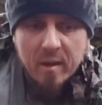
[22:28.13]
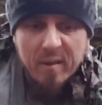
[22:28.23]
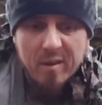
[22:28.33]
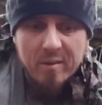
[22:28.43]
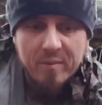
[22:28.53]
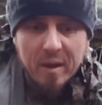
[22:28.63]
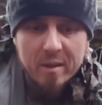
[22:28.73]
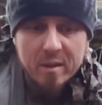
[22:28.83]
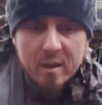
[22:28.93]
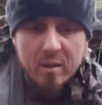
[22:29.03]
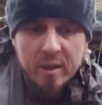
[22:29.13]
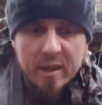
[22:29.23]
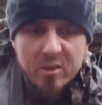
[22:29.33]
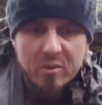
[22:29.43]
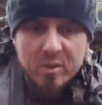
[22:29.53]
only found the only
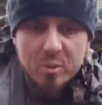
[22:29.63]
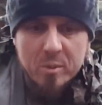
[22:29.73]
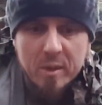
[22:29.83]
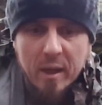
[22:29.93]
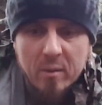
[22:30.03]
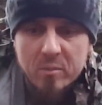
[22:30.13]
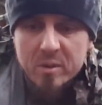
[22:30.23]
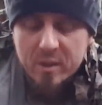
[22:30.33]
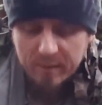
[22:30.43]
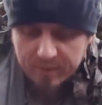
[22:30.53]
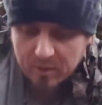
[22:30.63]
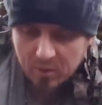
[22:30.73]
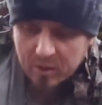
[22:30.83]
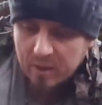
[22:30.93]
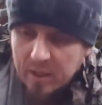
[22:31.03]
hindrance was having
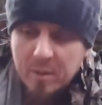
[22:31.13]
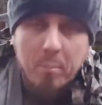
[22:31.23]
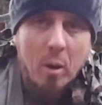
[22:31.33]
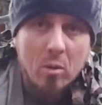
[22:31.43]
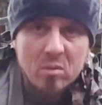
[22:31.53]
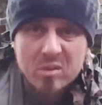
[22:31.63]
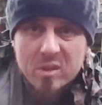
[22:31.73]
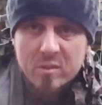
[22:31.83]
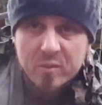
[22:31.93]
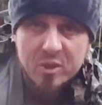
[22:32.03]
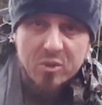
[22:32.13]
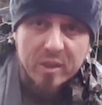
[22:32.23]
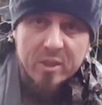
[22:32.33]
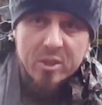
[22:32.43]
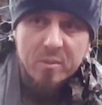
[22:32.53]
like the inner poles
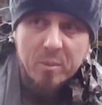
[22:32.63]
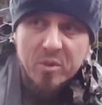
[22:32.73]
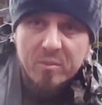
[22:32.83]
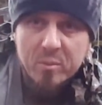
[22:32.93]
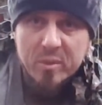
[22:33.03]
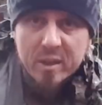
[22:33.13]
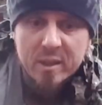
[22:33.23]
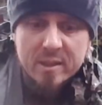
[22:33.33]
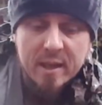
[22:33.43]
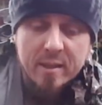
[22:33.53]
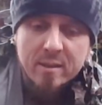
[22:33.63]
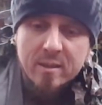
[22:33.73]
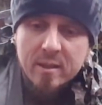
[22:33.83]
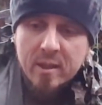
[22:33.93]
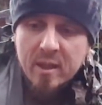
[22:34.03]
restricts your movement within the tent,
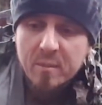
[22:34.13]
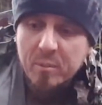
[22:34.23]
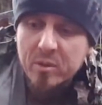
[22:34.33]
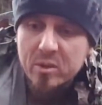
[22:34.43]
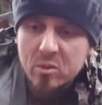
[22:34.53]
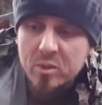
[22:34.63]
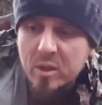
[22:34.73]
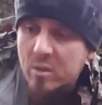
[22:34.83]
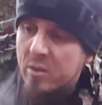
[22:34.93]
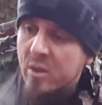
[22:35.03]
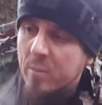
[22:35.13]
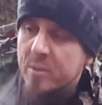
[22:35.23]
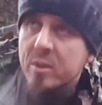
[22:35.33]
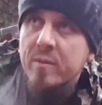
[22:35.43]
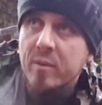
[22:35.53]
but there's also like the
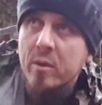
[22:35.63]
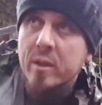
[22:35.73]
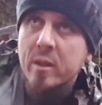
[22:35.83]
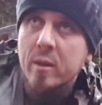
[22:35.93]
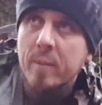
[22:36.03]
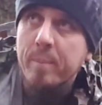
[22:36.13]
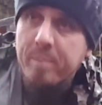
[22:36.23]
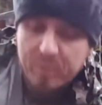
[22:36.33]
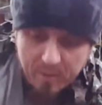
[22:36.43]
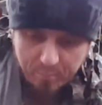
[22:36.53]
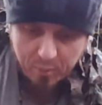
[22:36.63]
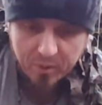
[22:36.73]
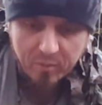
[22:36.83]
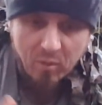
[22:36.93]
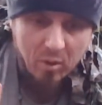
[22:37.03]
option of like putting
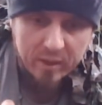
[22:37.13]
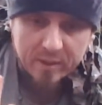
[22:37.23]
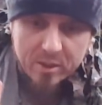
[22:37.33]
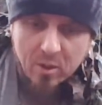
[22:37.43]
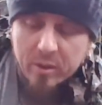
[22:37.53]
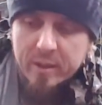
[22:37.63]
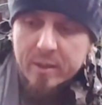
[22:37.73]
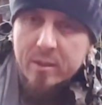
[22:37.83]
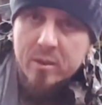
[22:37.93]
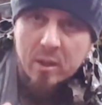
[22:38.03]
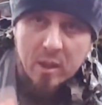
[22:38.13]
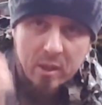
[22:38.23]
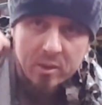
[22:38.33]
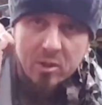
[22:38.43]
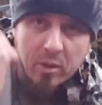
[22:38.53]
a rock inside and
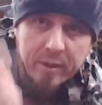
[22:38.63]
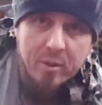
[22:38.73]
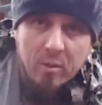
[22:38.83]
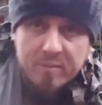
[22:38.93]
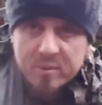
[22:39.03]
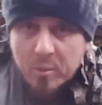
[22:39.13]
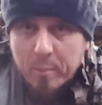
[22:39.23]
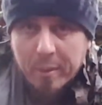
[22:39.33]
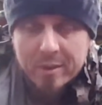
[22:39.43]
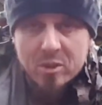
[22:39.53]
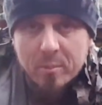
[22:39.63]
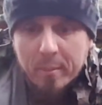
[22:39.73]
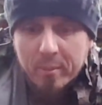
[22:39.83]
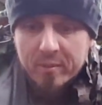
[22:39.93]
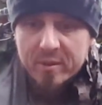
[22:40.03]
tying off to a branch up
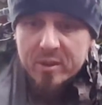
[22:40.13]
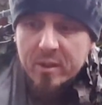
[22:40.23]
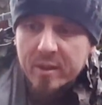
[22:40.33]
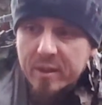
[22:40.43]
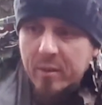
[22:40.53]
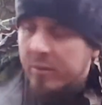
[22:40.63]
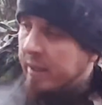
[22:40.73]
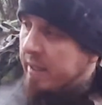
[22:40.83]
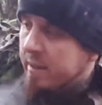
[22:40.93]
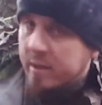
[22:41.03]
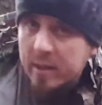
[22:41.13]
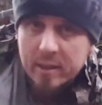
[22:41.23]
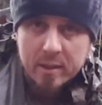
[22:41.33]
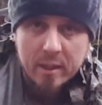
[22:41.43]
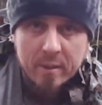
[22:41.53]
above you, so you don't need that
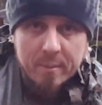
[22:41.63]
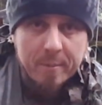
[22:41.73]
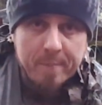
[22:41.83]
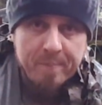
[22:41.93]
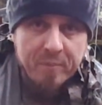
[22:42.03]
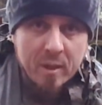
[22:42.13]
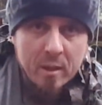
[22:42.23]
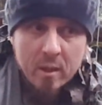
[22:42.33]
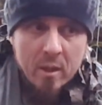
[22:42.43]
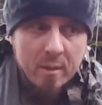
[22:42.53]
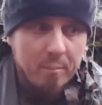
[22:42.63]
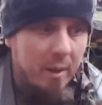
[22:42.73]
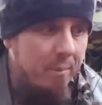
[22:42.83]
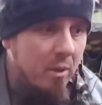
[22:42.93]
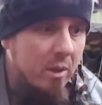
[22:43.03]
in there. But
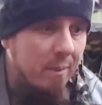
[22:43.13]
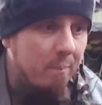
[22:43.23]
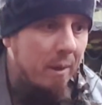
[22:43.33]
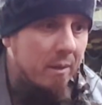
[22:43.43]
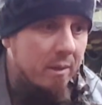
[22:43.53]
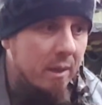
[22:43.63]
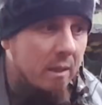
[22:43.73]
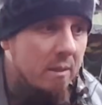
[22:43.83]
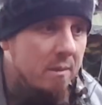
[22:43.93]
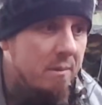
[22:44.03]
maybe I'll camp out in that.